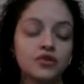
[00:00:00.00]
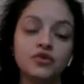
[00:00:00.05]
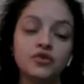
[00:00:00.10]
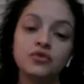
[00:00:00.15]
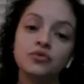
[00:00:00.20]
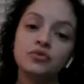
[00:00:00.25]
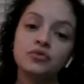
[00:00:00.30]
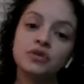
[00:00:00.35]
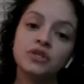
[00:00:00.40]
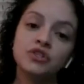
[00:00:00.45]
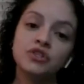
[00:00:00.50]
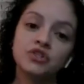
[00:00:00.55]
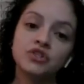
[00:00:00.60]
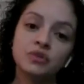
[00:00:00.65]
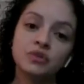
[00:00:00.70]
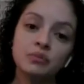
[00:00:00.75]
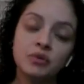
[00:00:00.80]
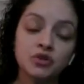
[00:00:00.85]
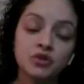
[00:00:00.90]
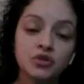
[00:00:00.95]
You need
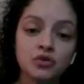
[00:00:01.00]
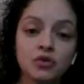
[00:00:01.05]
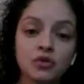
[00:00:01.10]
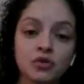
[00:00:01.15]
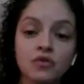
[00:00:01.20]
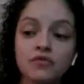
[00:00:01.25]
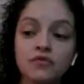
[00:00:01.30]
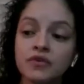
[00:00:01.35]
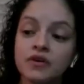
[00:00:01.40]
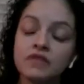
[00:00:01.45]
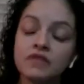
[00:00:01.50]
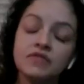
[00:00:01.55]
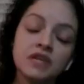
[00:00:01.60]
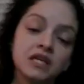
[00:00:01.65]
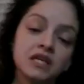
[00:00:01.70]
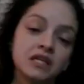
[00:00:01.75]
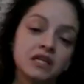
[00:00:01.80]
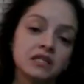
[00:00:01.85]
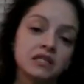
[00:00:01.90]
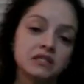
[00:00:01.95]
to build your own
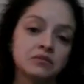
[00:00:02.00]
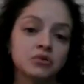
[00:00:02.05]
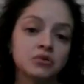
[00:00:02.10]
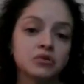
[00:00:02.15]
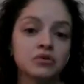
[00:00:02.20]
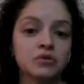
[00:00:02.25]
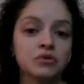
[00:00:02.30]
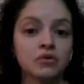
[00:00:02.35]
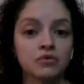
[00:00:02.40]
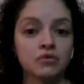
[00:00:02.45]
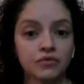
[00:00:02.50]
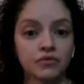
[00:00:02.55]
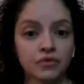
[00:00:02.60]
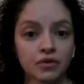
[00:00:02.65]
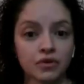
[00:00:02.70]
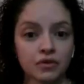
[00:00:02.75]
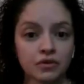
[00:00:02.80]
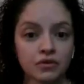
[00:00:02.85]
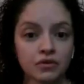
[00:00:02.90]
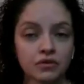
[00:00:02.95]
faith. They need to build their own
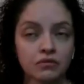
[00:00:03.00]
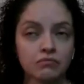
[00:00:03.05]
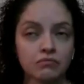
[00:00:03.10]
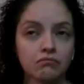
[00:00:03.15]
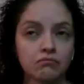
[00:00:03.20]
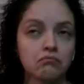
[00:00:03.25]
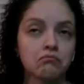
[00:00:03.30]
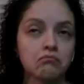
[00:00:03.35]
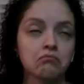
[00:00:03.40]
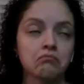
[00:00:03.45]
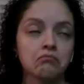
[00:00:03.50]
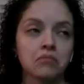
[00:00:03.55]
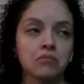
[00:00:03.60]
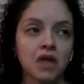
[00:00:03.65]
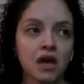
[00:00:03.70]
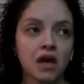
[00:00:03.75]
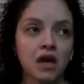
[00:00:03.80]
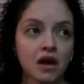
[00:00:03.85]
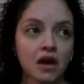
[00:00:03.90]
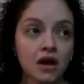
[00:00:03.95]
faith.
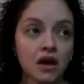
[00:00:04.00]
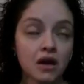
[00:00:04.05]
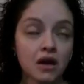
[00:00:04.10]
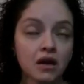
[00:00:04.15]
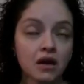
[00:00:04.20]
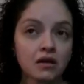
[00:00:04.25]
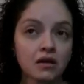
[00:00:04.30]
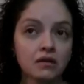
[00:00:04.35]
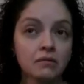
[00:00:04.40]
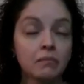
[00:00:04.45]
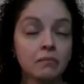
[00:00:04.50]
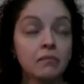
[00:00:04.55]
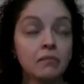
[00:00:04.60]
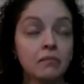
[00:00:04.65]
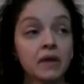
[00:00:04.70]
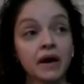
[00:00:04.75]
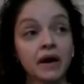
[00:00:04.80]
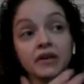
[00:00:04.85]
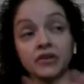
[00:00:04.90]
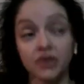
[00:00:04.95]
And
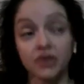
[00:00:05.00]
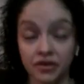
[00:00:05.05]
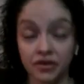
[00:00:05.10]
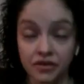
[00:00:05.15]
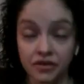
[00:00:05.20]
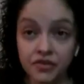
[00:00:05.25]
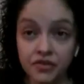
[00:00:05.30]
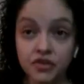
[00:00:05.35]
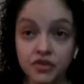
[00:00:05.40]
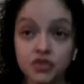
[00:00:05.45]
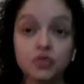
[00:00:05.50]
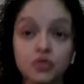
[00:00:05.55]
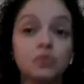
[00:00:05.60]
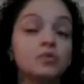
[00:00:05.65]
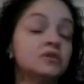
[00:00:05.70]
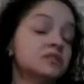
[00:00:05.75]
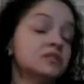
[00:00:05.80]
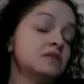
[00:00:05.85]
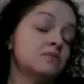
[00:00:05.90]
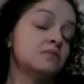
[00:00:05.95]
my youngest,
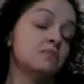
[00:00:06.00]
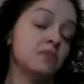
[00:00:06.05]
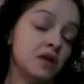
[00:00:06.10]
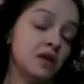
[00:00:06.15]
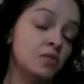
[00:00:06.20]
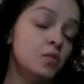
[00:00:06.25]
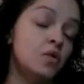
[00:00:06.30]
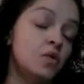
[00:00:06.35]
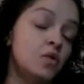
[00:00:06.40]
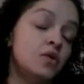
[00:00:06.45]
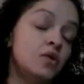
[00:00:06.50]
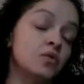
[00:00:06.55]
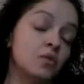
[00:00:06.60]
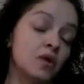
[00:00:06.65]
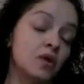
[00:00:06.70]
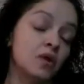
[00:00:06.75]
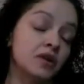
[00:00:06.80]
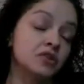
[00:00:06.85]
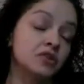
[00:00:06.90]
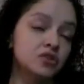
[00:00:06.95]
who was the main one who
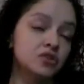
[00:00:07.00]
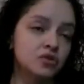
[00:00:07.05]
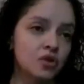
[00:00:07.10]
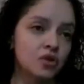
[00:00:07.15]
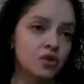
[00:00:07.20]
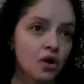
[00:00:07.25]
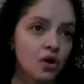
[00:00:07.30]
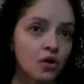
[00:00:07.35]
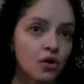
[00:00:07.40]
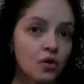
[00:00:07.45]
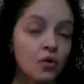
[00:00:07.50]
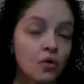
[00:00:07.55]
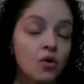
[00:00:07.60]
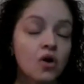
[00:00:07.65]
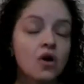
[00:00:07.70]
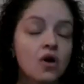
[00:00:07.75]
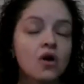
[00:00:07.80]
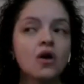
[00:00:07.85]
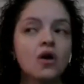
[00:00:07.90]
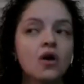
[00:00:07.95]
wanted to
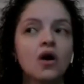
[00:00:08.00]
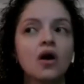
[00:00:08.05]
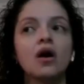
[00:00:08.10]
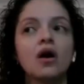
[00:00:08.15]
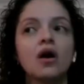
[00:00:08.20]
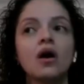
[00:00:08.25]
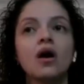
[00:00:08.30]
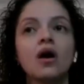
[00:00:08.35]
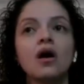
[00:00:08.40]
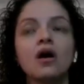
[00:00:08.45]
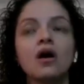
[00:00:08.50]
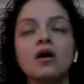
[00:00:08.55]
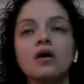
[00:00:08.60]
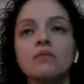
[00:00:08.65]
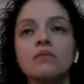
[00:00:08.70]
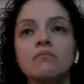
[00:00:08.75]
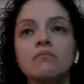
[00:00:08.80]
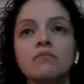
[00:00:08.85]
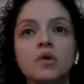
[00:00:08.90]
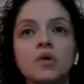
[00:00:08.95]
go,
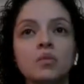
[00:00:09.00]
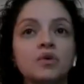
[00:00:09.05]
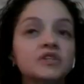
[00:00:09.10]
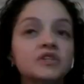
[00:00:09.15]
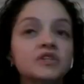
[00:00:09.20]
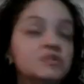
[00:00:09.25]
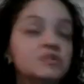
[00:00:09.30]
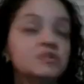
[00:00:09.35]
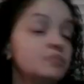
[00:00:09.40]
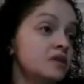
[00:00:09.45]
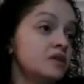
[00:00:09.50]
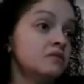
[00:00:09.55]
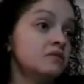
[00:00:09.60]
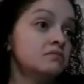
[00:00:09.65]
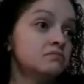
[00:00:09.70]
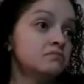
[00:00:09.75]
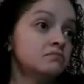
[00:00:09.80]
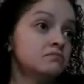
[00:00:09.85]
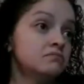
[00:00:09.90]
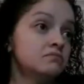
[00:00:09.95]
was
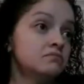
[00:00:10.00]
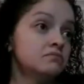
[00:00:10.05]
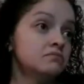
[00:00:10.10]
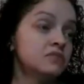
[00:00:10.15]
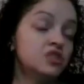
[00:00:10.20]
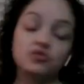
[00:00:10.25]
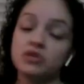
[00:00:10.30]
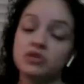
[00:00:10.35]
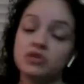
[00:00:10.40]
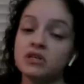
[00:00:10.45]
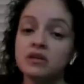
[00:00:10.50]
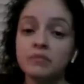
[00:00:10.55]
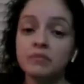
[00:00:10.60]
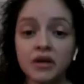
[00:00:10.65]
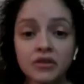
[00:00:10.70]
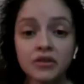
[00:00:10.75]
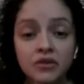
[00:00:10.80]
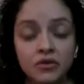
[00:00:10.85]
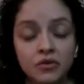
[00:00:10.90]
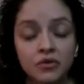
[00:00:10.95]
being
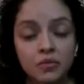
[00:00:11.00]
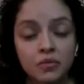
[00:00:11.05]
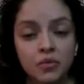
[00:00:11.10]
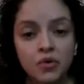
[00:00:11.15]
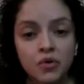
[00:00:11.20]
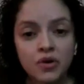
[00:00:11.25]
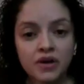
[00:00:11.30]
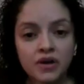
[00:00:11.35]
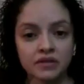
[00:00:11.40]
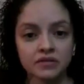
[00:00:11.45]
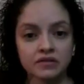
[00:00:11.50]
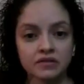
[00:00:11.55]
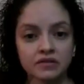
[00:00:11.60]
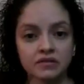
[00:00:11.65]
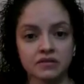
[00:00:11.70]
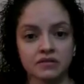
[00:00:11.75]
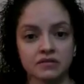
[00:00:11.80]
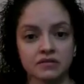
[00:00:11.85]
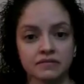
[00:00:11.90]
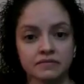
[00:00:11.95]
mistreated by the other
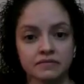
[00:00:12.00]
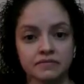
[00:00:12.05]
boys.